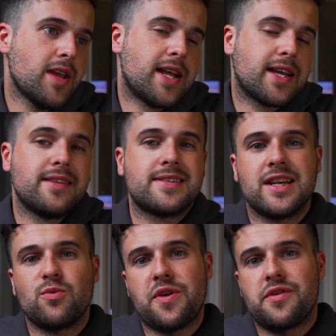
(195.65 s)
and I can
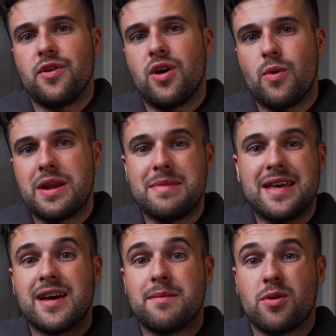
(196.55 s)
decide whether or not I want to
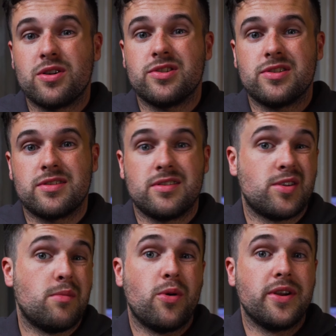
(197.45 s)
make that purchase at
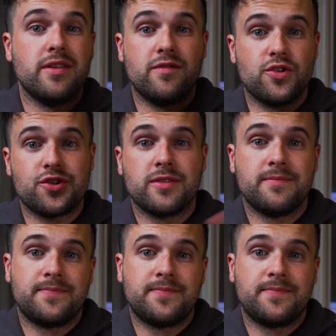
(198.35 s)
some point in the future.